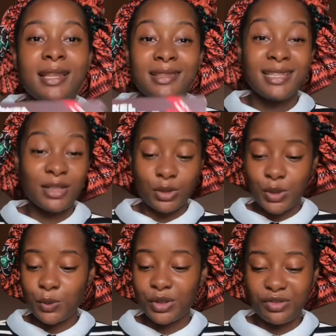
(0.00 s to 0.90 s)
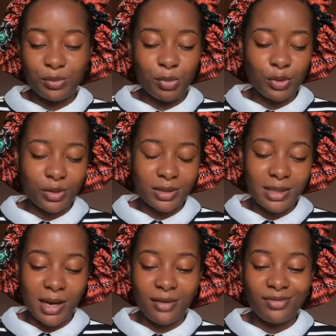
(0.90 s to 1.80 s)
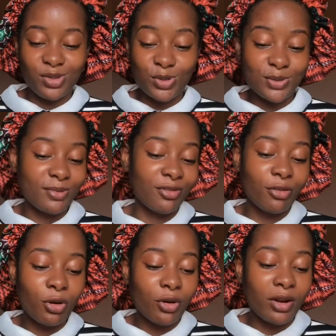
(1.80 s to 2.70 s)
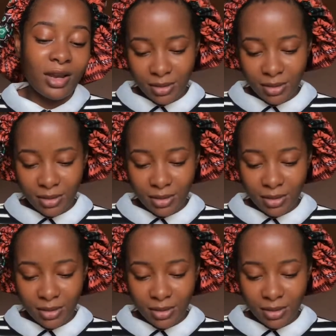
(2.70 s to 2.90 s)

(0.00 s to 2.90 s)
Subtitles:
This is also one of the products that I've used before.